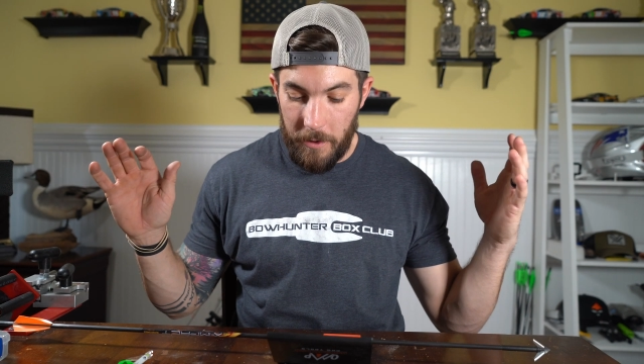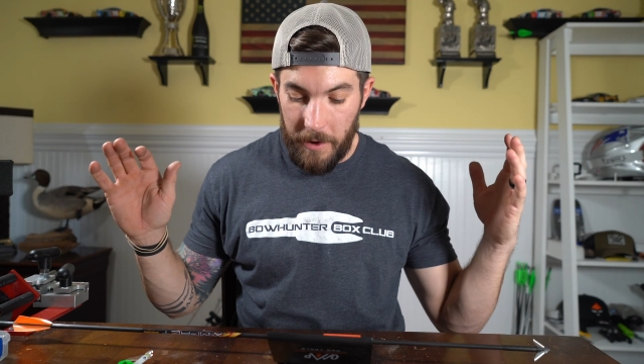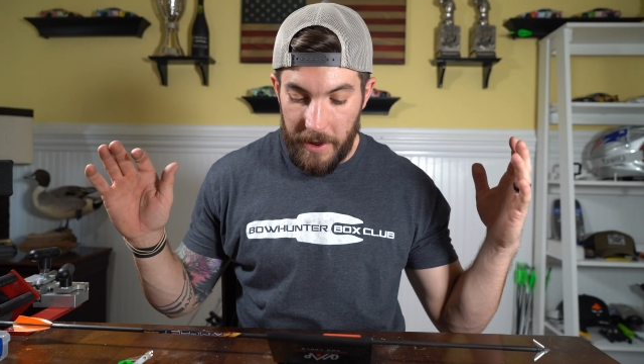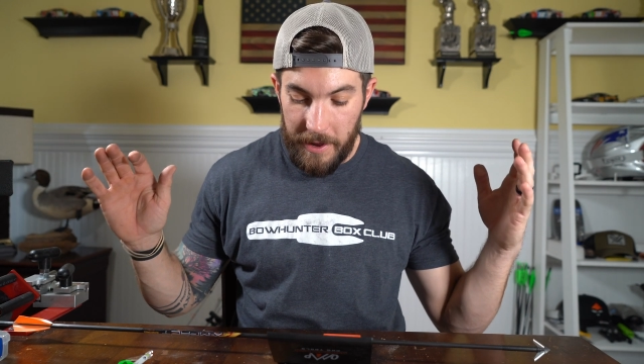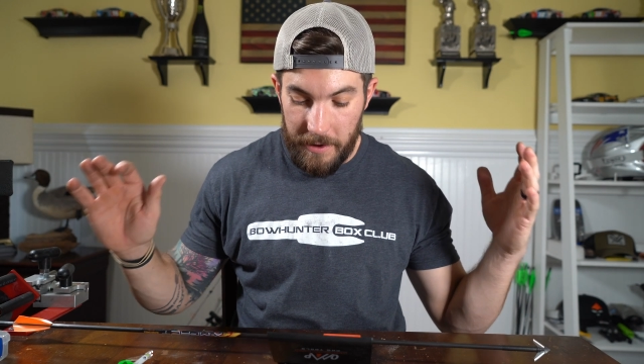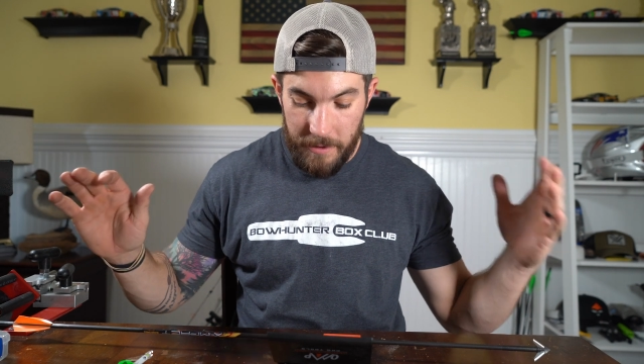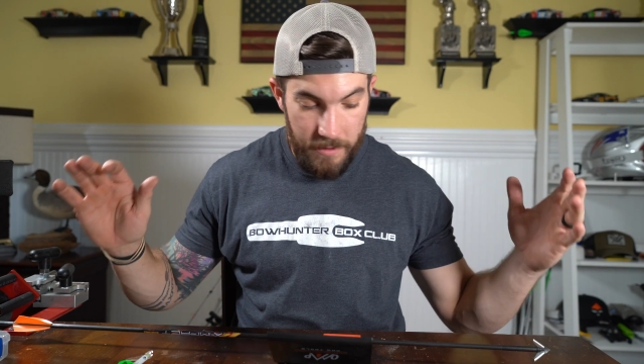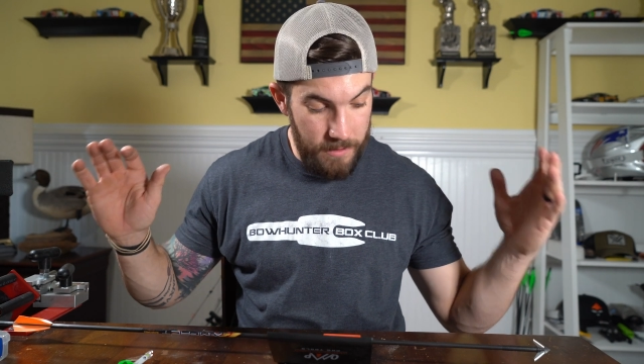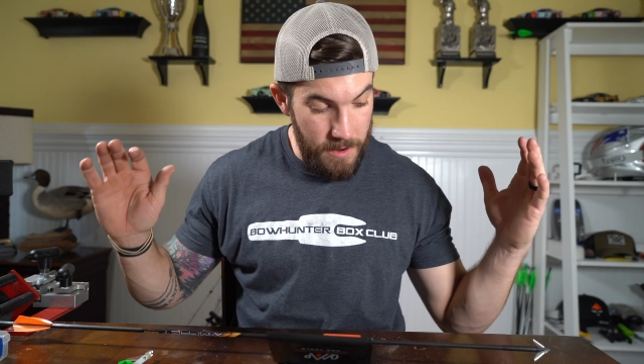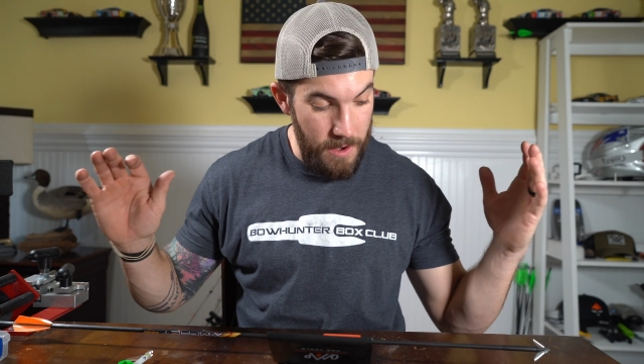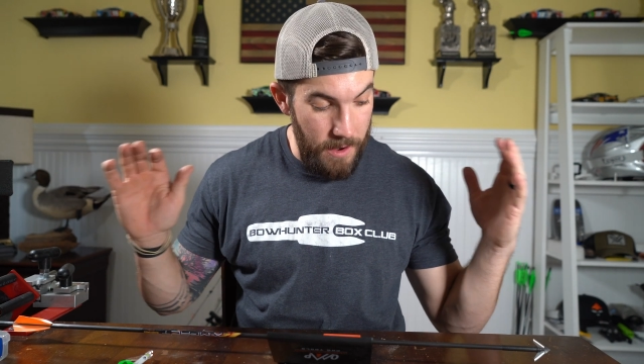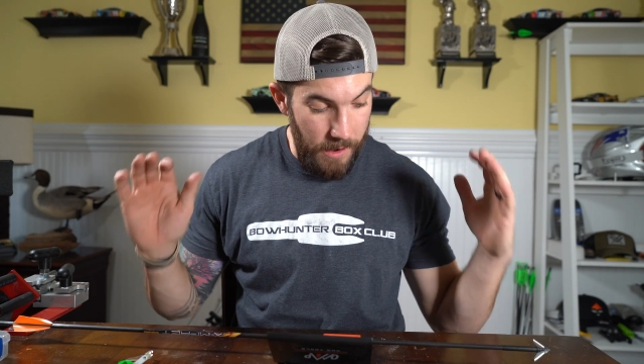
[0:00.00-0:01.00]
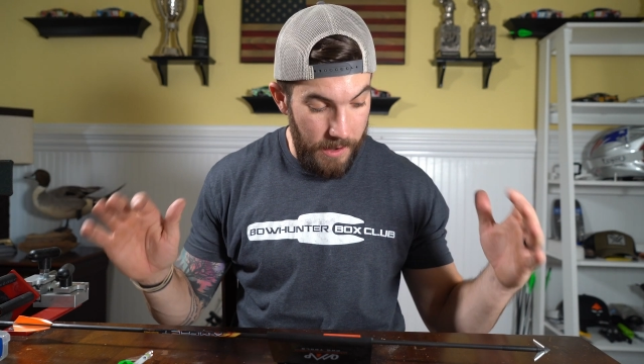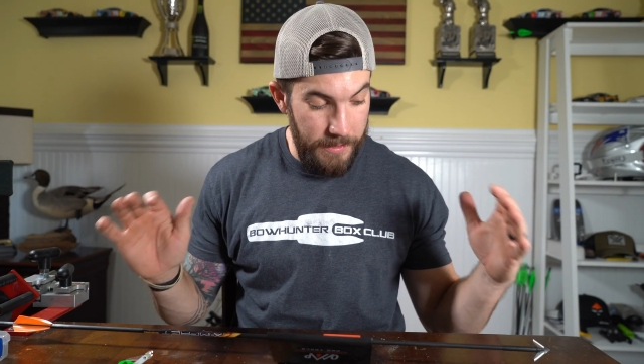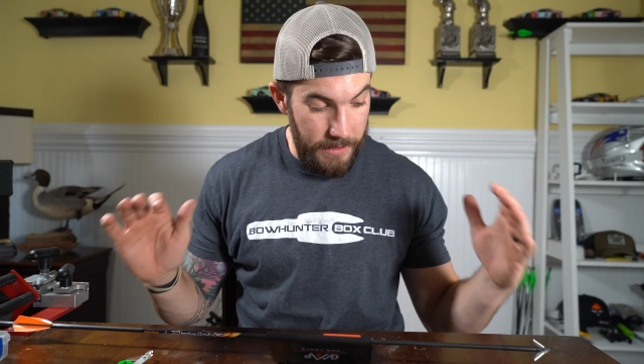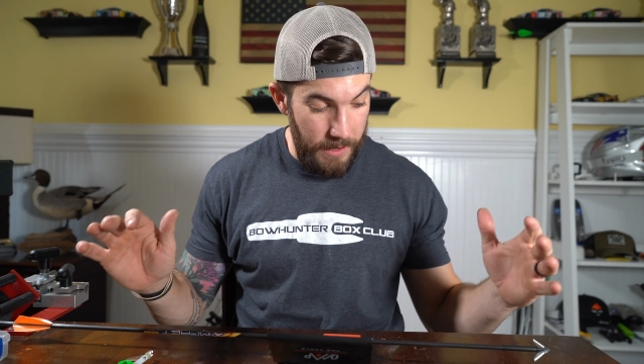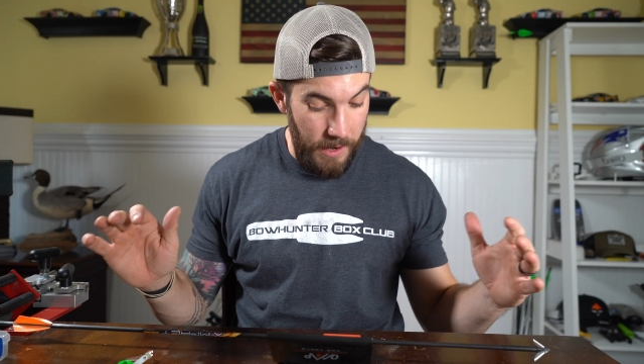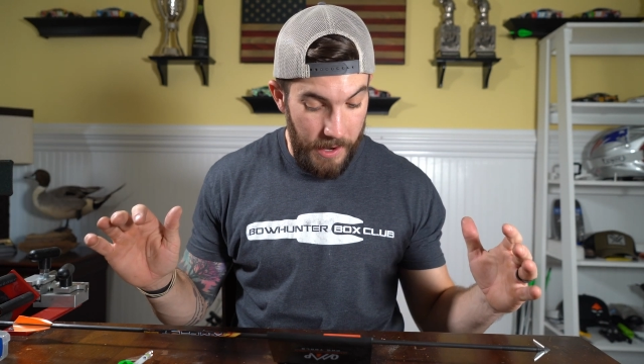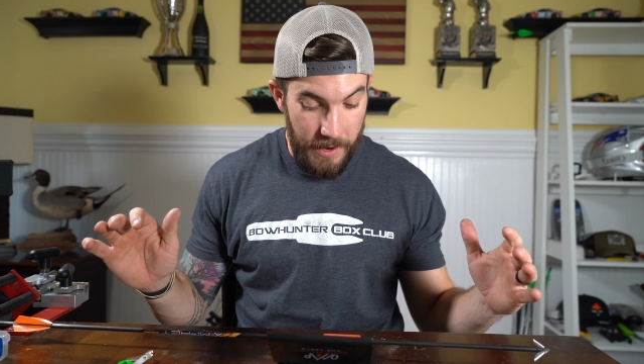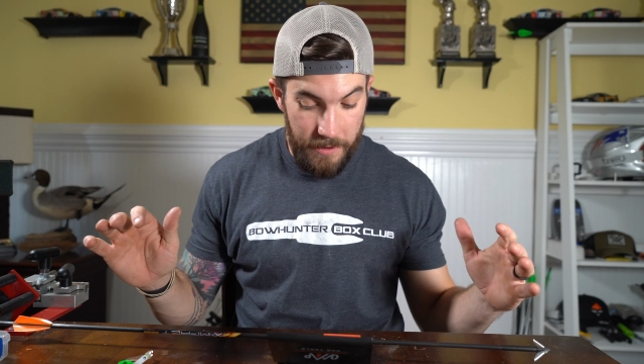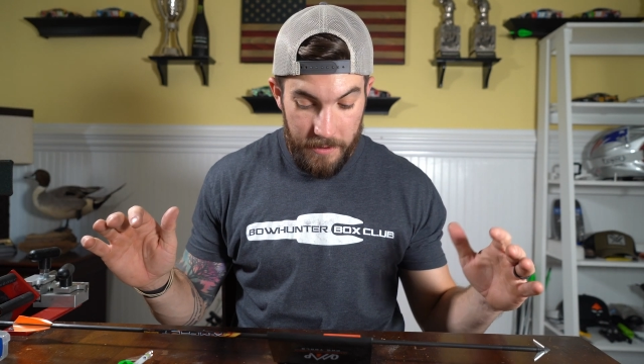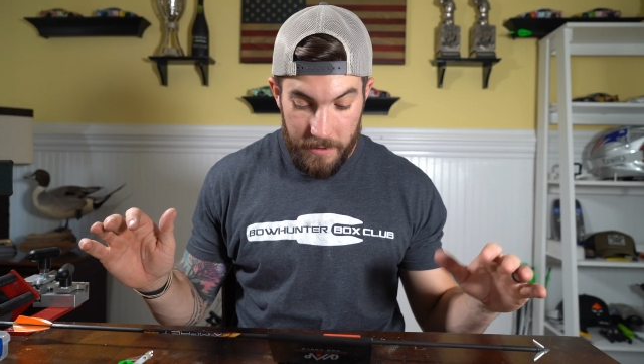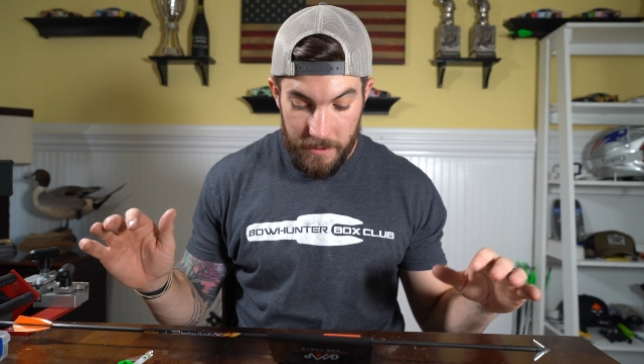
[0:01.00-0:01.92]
grain on the dot.